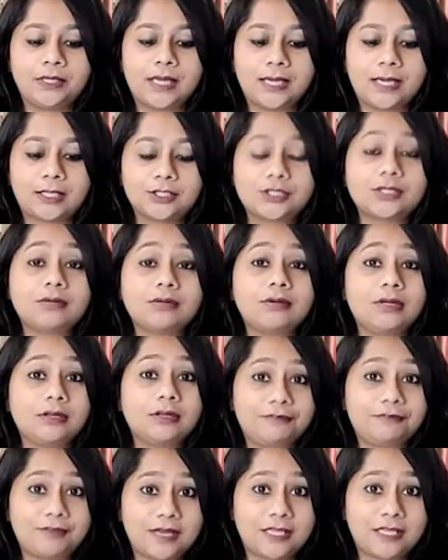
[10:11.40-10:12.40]
External
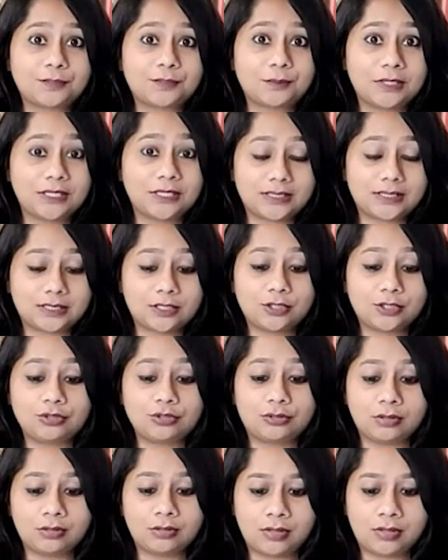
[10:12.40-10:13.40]
Affairs Minister
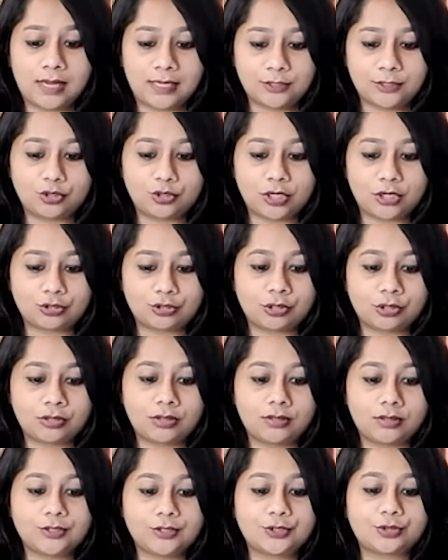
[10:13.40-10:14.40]
S.
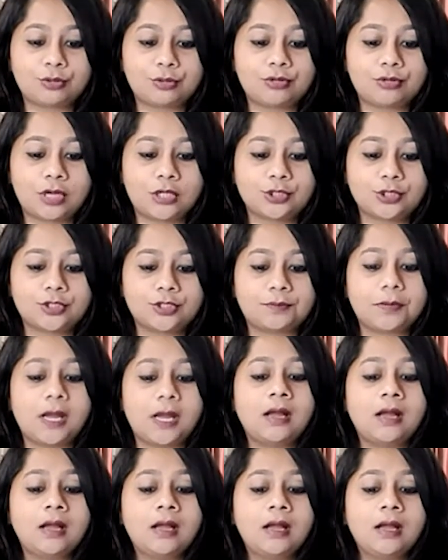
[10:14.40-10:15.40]
Jaishankar has told Rajya
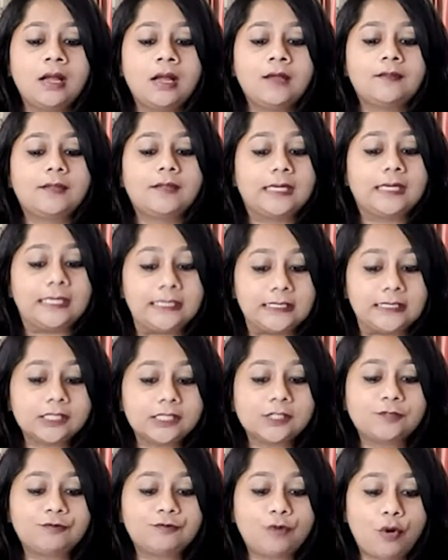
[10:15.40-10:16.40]
Sabha that
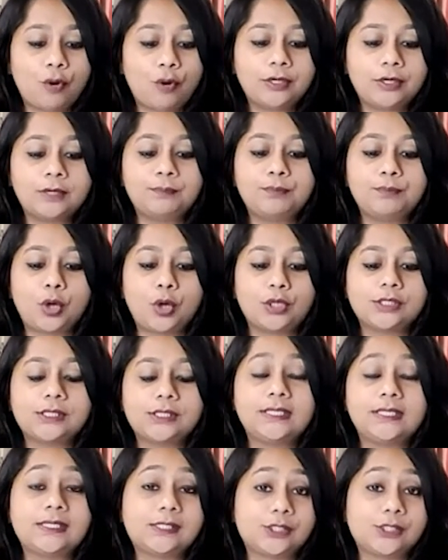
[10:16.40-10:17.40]
India's foreign
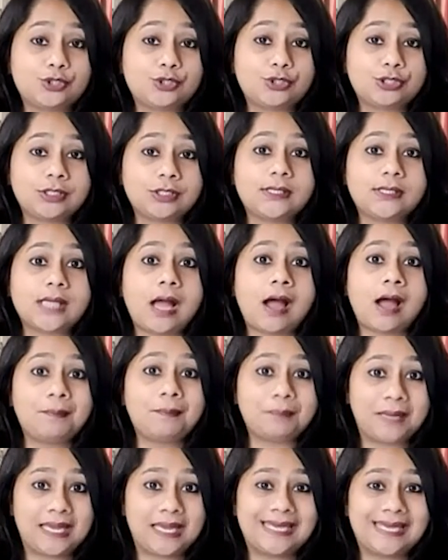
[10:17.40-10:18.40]
policy decisions
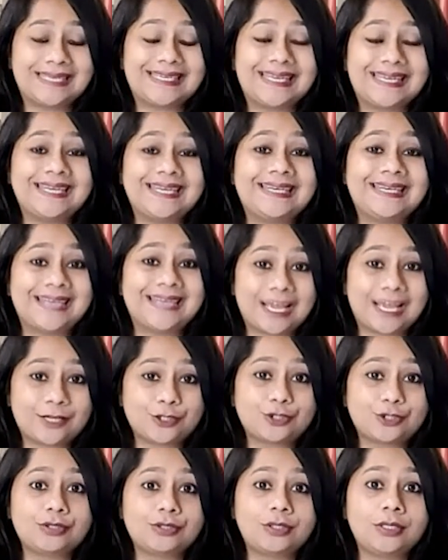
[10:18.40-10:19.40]
are made in
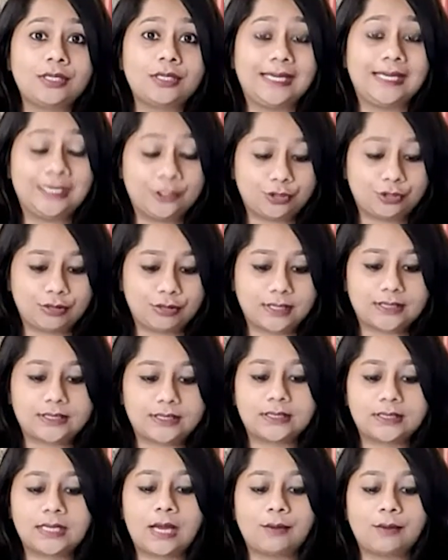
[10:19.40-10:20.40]
national
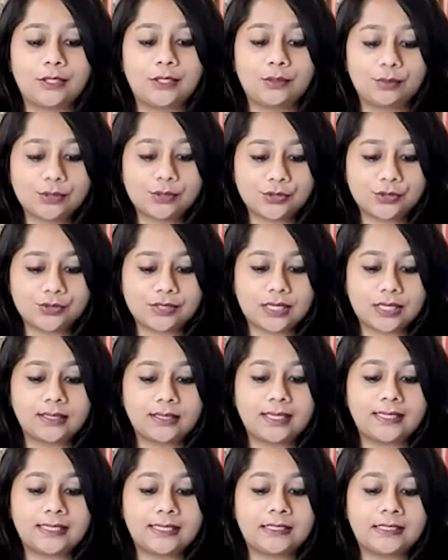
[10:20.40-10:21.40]
interest. Now, he also
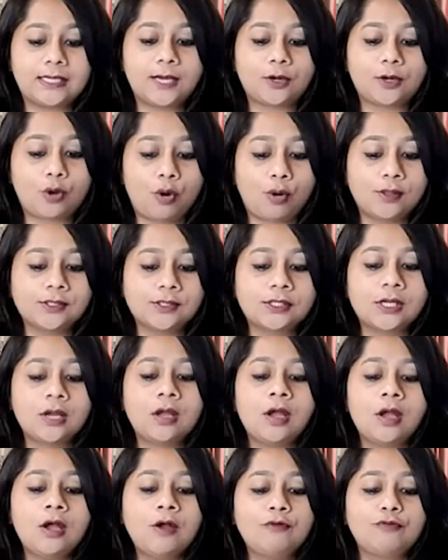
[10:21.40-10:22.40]
said that India calls
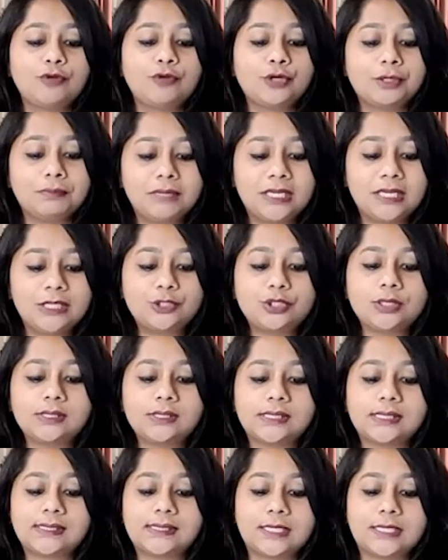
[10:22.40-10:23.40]
for
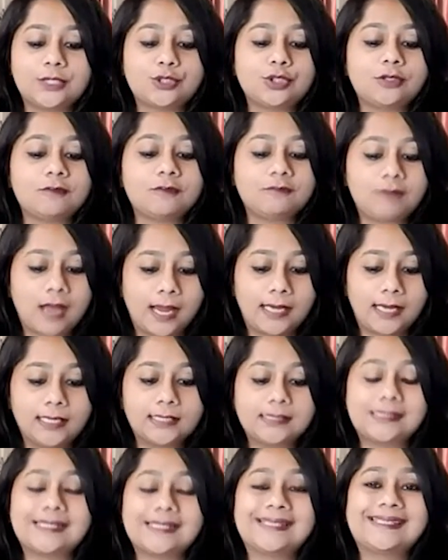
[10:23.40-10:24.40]
immediate cessation of
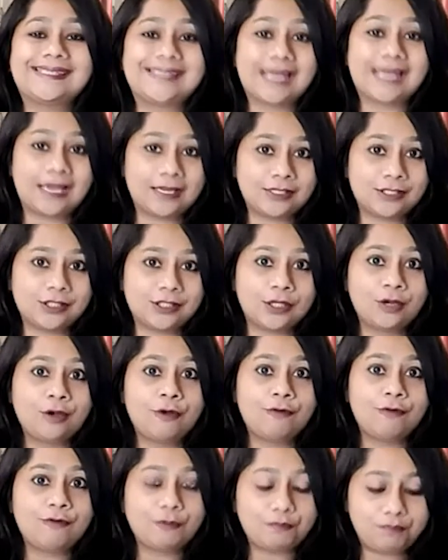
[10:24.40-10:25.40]
violence and stands
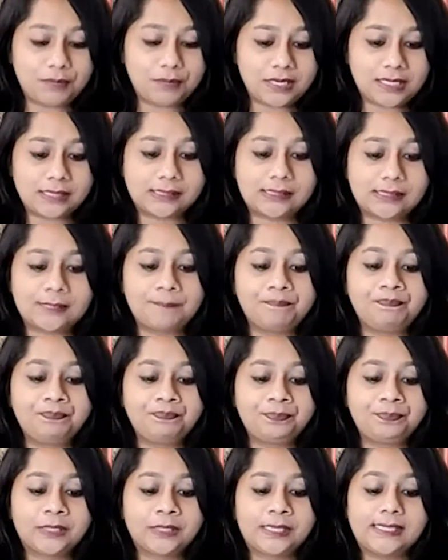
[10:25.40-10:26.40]
for peace.
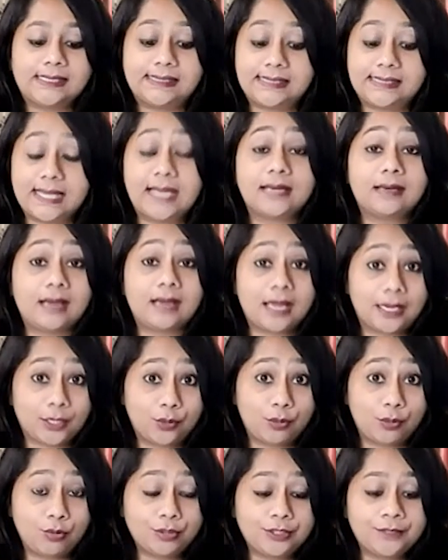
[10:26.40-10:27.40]
He said, and I
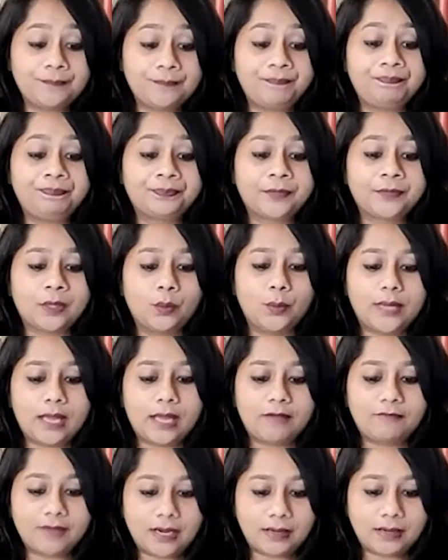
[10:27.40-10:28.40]
quote, "We
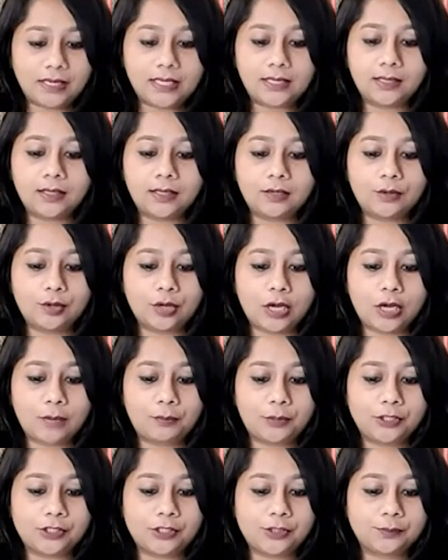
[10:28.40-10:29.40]
are very clear on
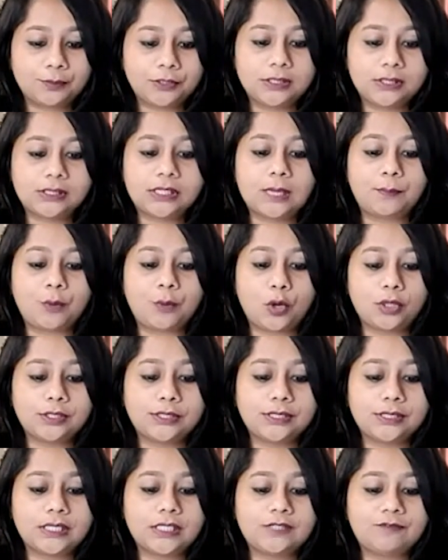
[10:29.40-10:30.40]
our principles. Our
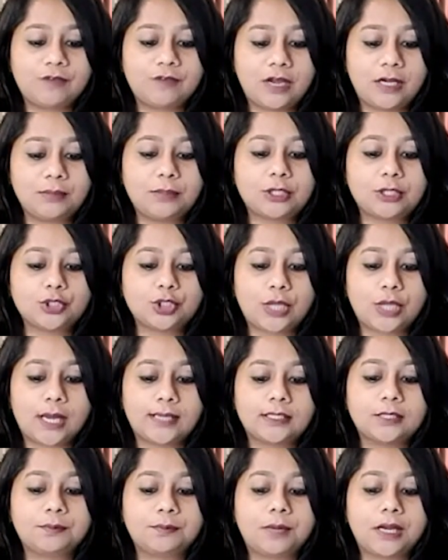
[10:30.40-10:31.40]
policy is very much
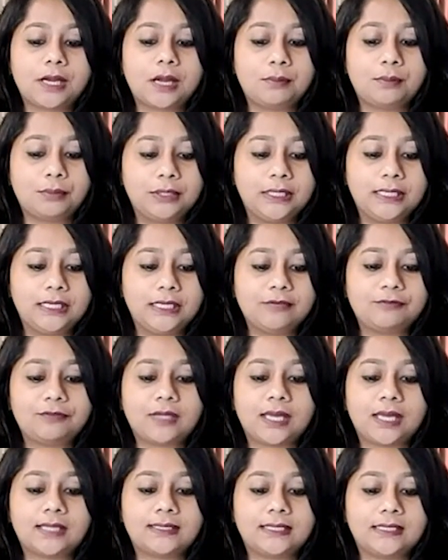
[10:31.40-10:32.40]
guided by our belief
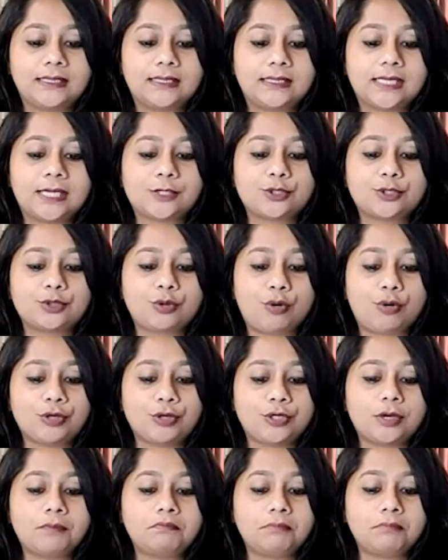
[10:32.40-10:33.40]
that the international
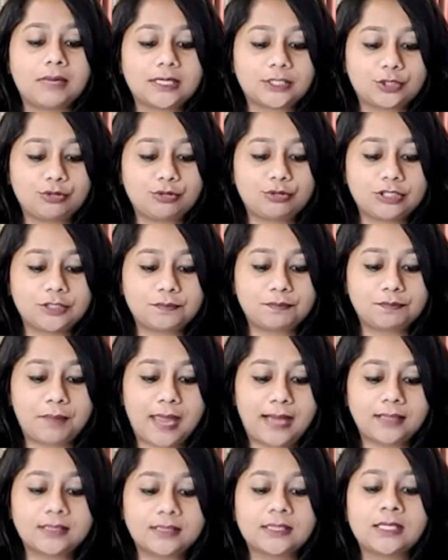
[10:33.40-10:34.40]
order must
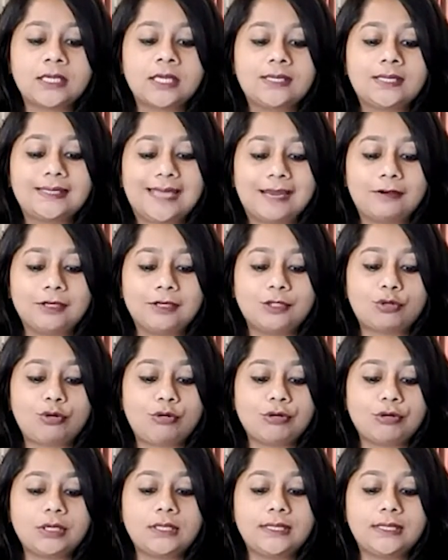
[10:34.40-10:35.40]
respect
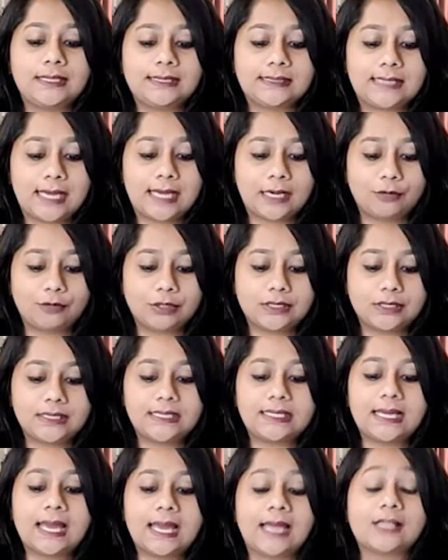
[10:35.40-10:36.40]
territorial
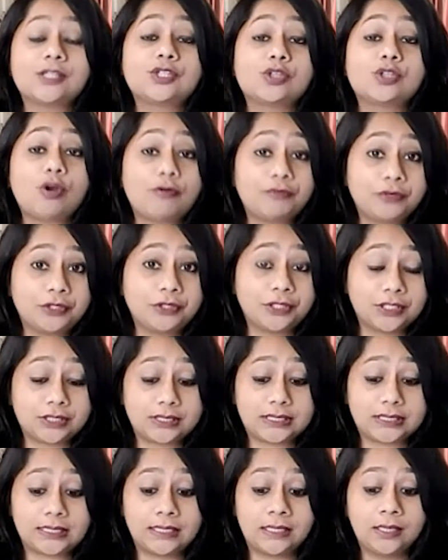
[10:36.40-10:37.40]
integrity and
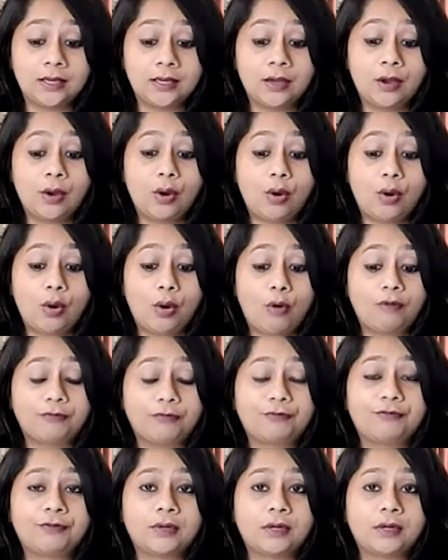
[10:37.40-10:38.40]
sovereignty
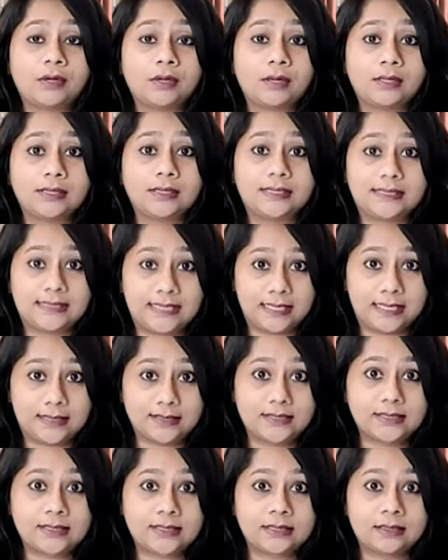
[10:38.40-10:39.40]
of the
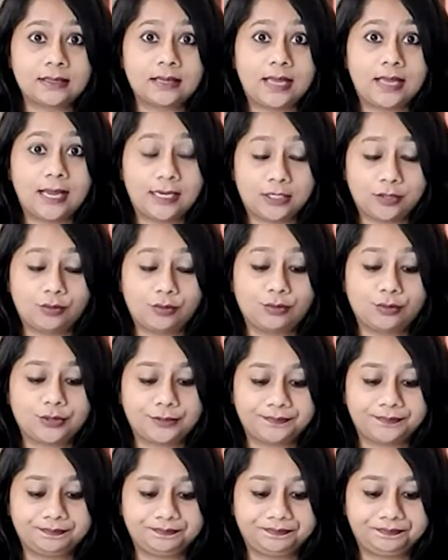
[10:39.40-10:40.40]
states." End
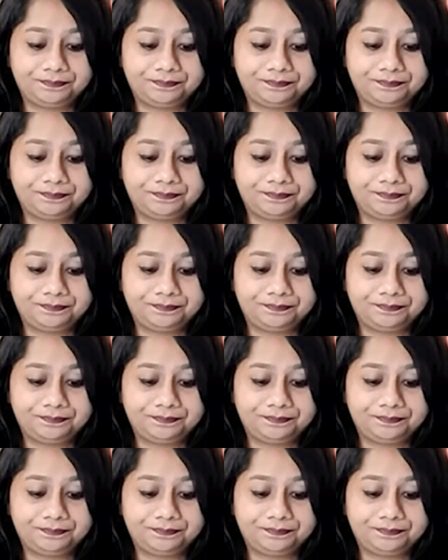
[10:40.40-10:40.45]
quote.